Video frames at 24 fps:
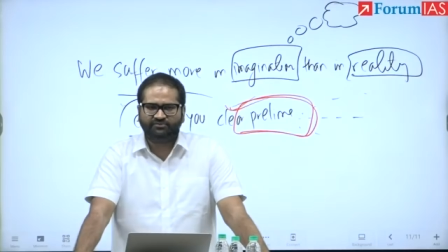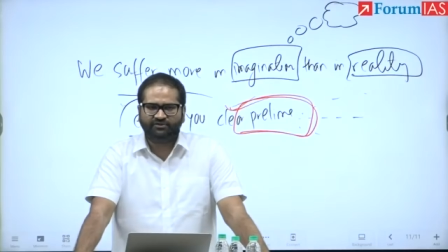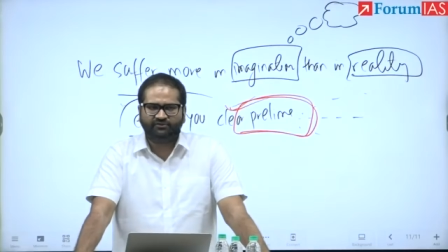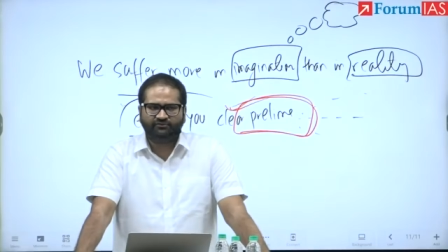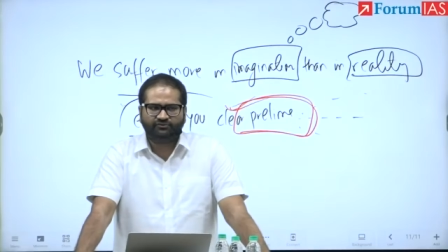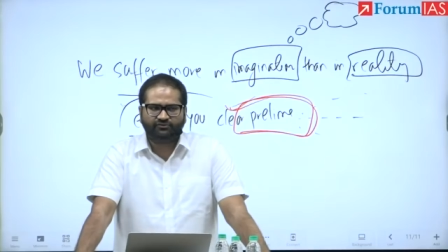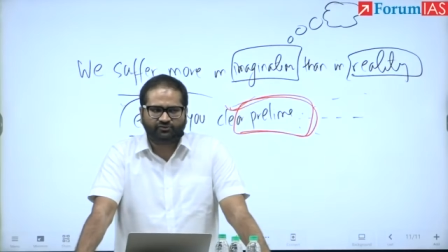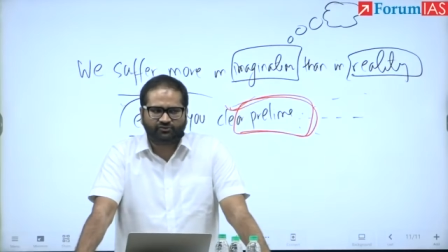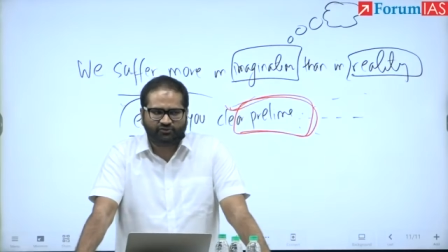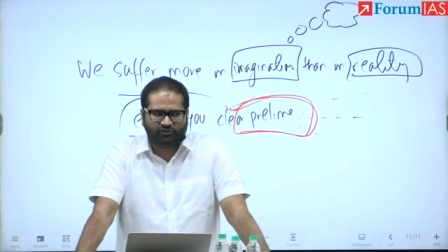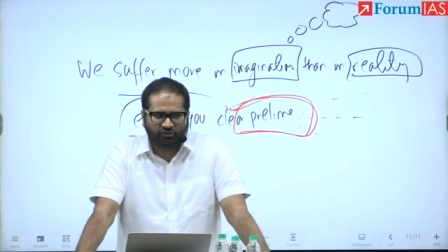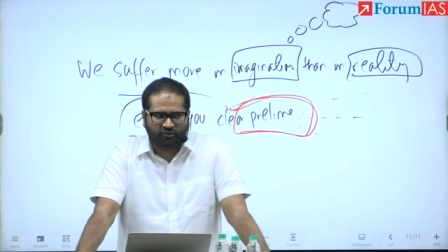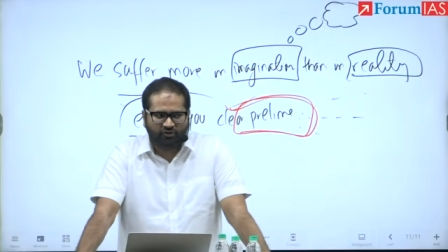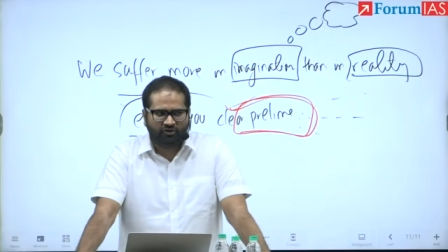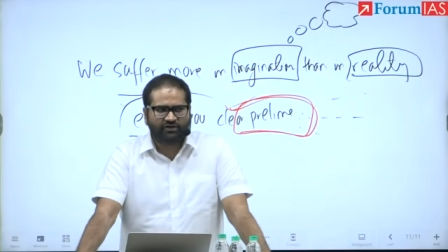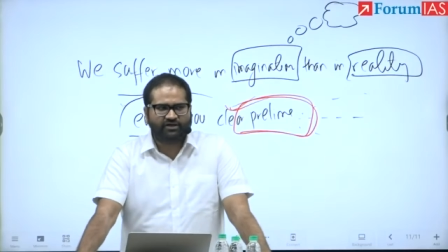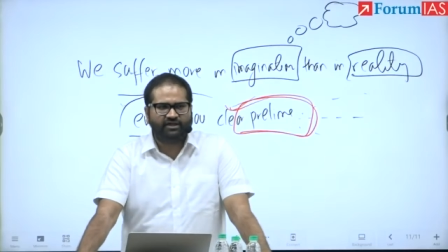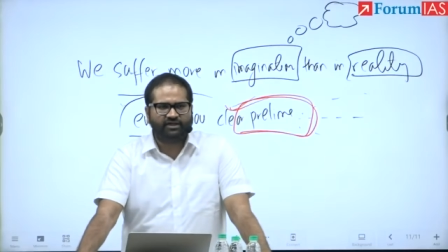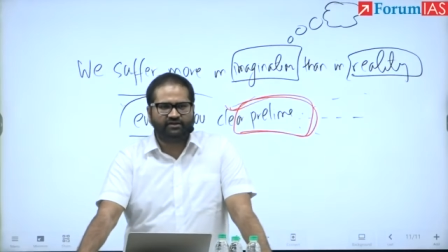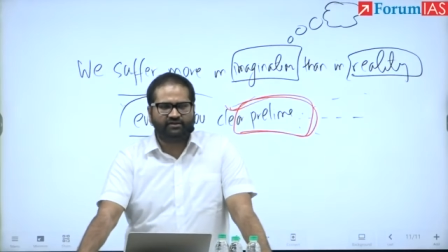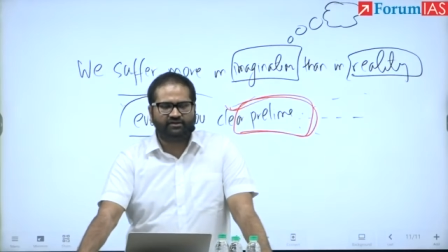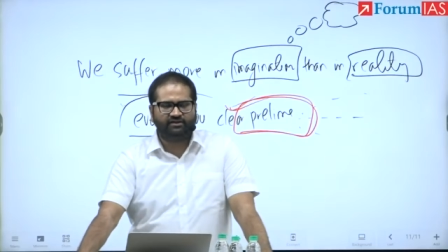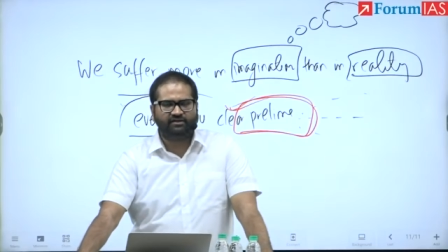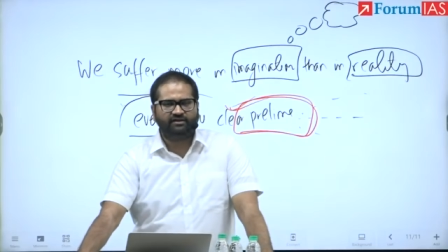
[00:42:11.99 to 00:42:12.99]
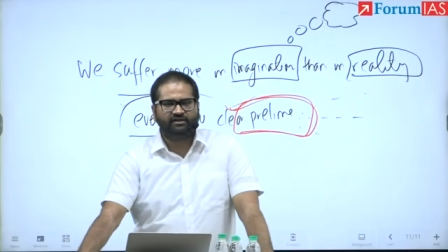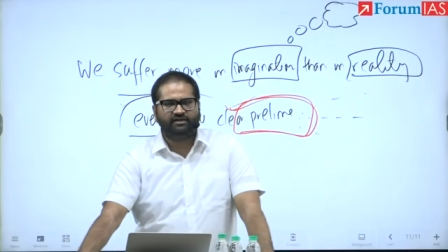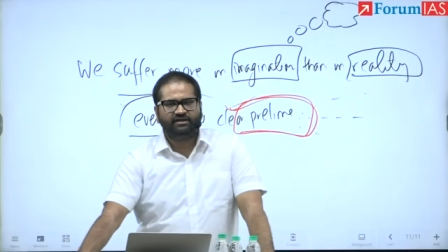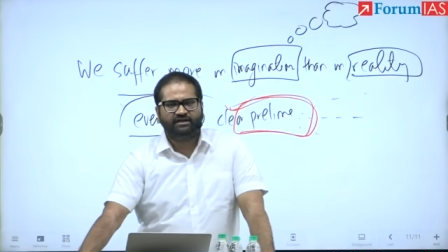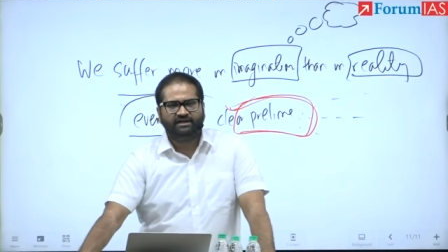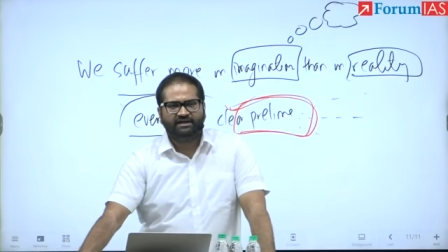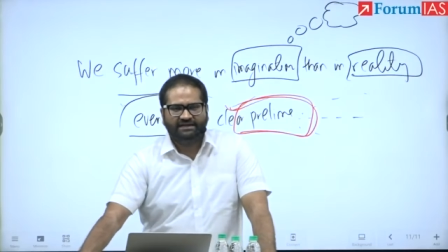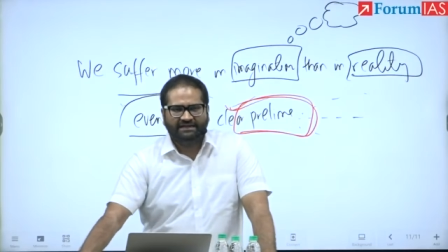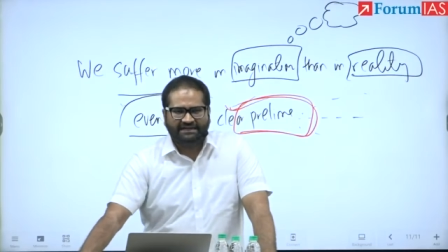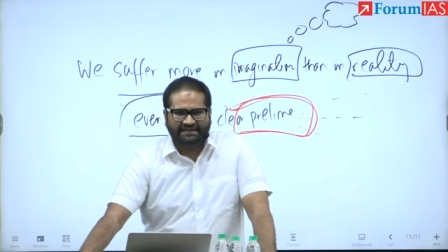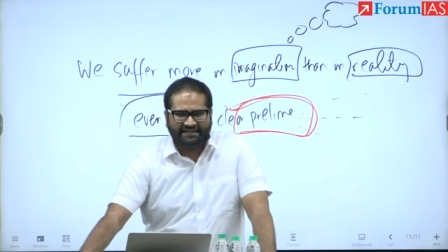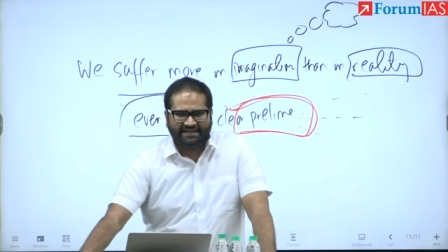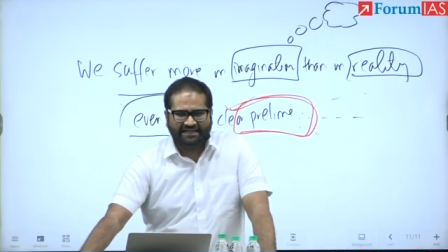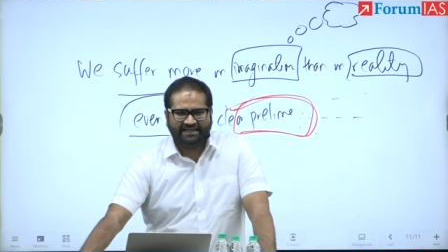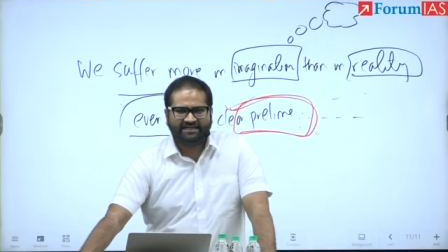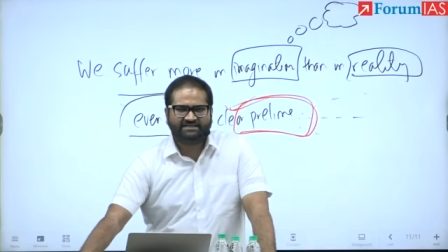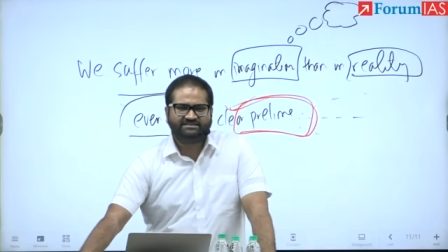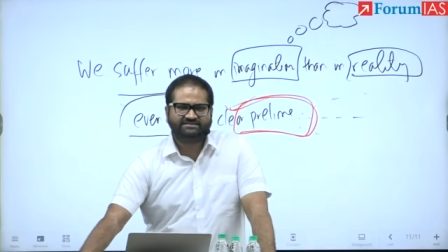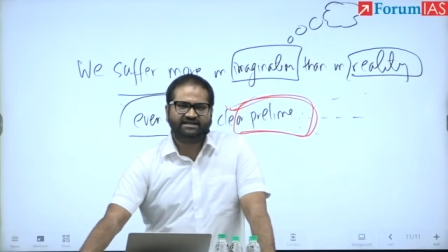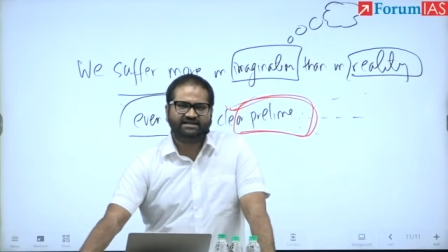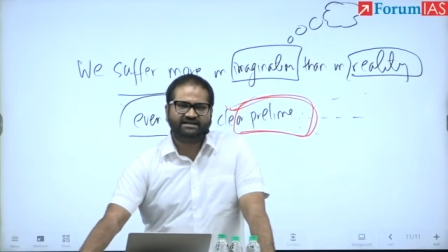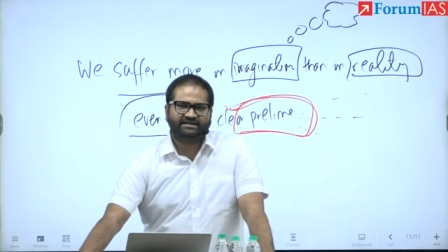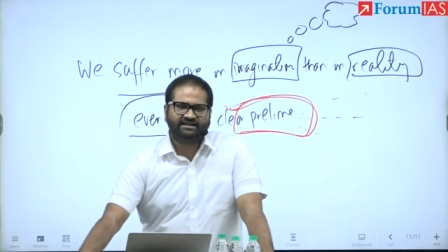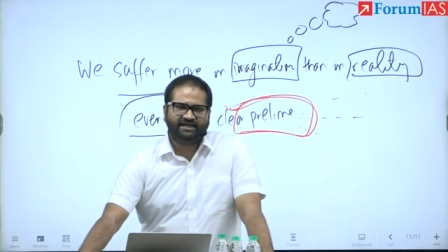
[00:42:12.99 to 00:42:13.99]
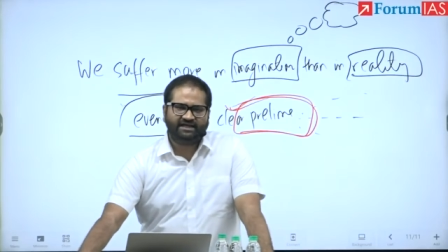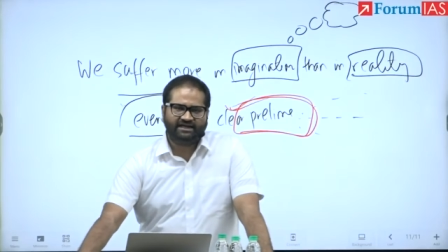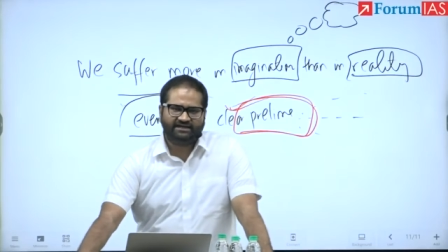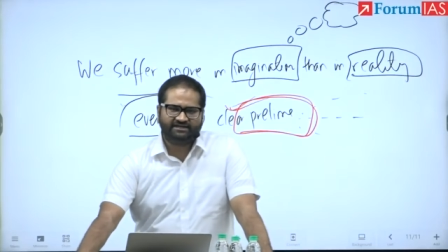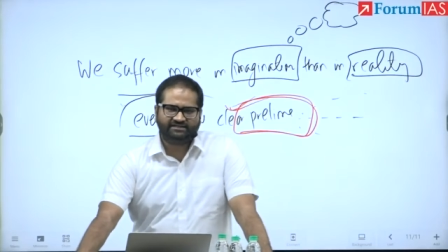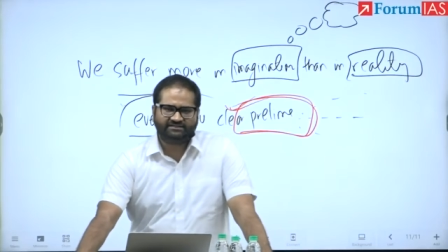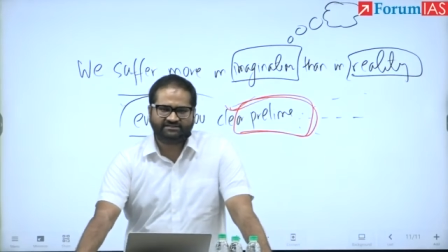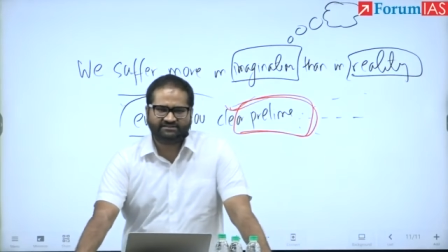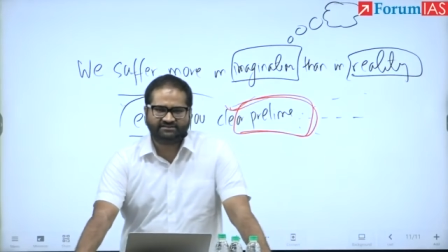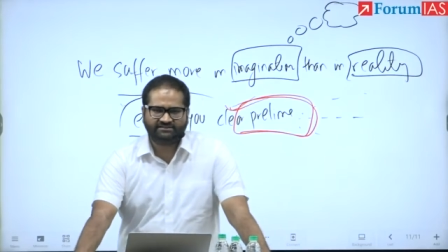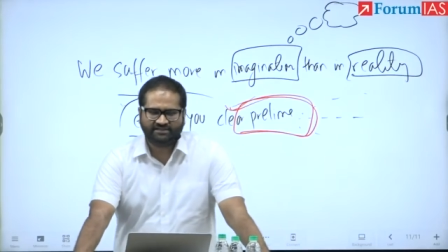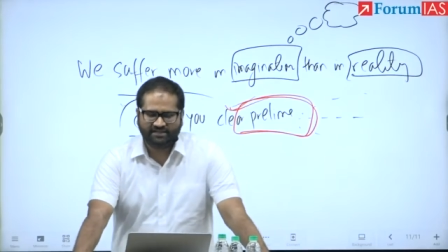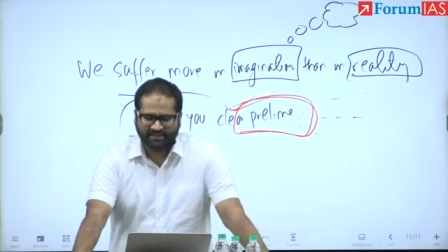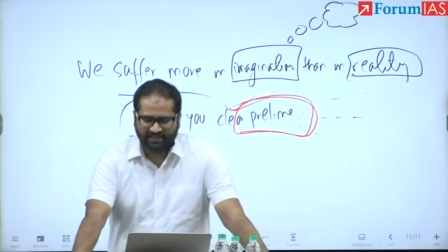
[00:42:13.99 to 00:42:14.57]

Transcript: and slogging days and nights